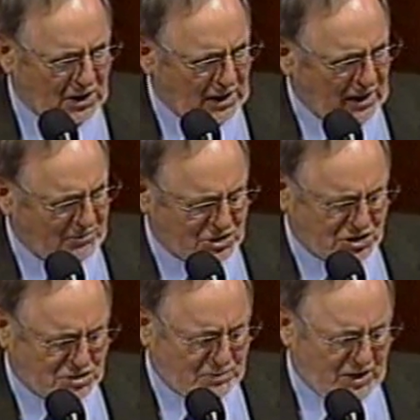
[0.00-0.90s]
And now,
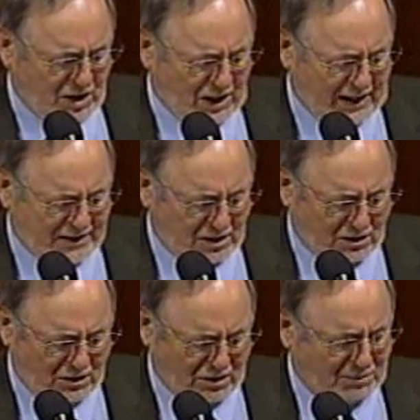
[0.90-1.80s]
Mr. Speaker, I'd like to
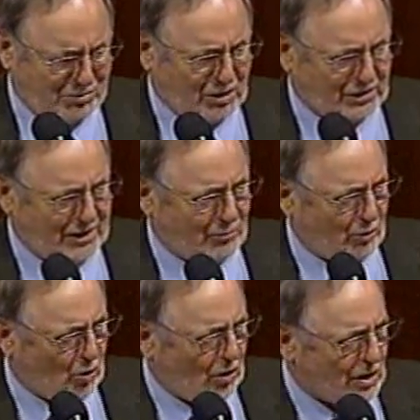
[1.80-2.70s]
go to the Bull Dip
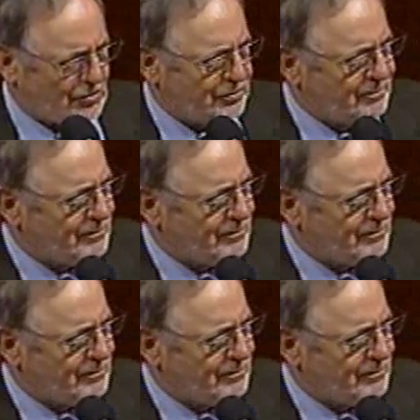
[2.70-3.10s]
Awards.